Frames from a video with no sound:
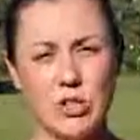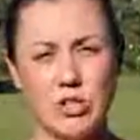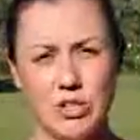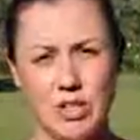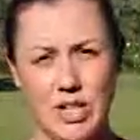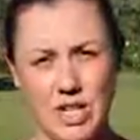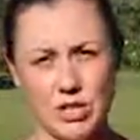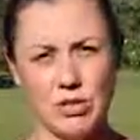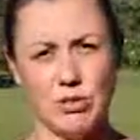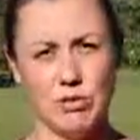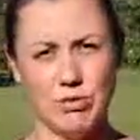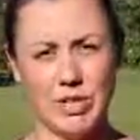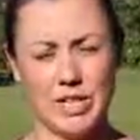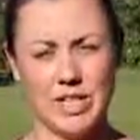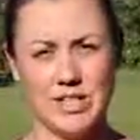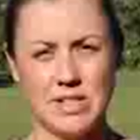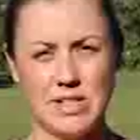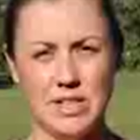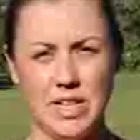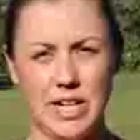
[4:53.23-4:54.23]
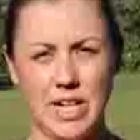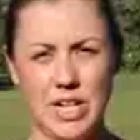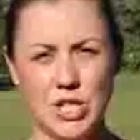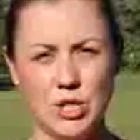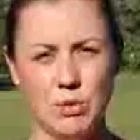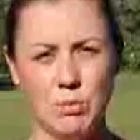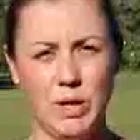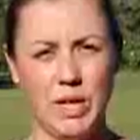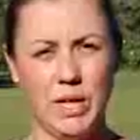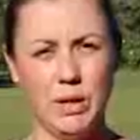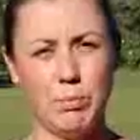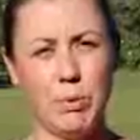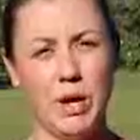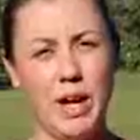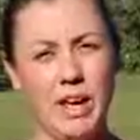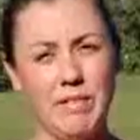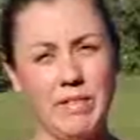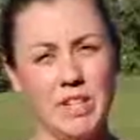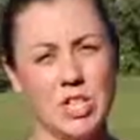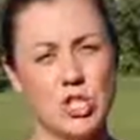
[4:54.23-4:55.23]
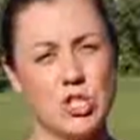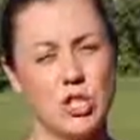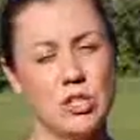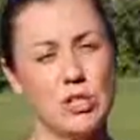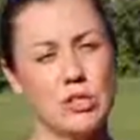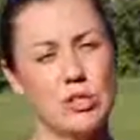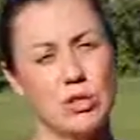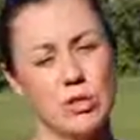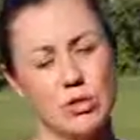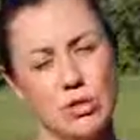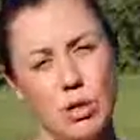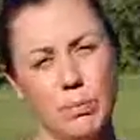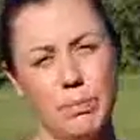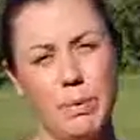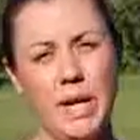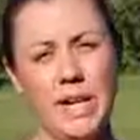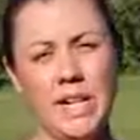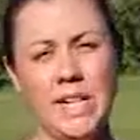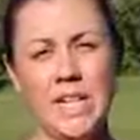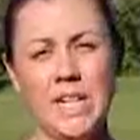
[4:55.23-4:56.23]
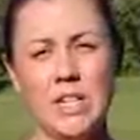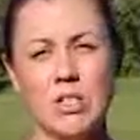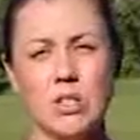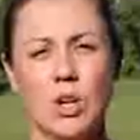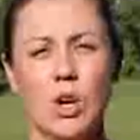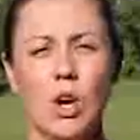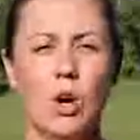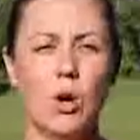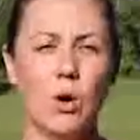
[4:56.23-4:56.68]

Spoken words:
National Reconciliation Week by having students do dot paintings